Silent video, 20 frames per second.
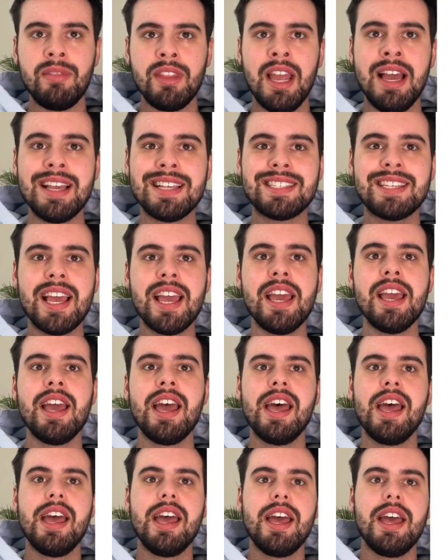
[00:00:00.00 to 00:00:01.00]
I say
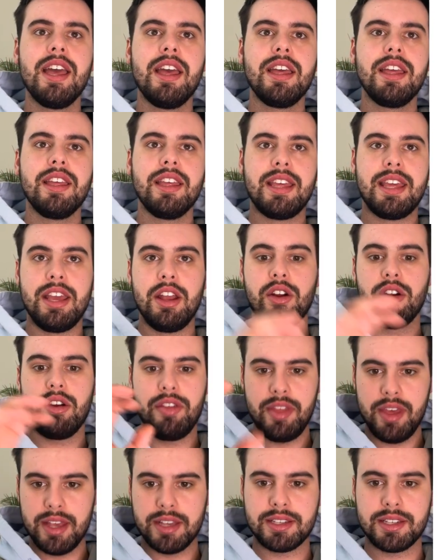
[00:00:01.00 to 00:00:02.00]
here in
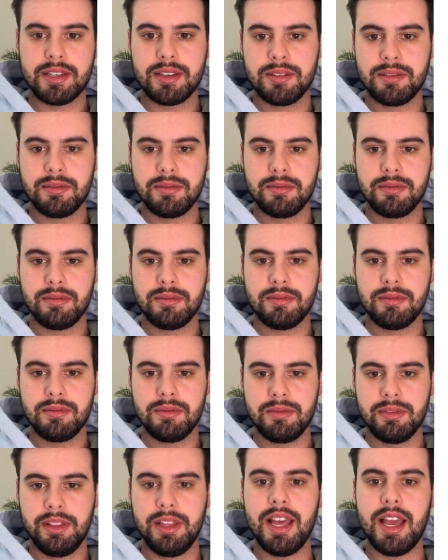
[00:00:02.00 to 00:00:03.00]
this
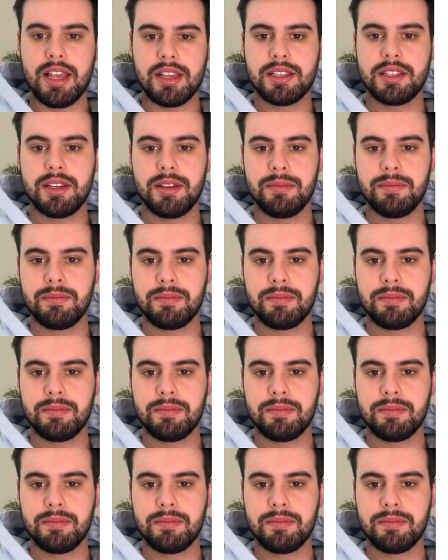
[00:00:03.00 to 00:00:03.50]
list,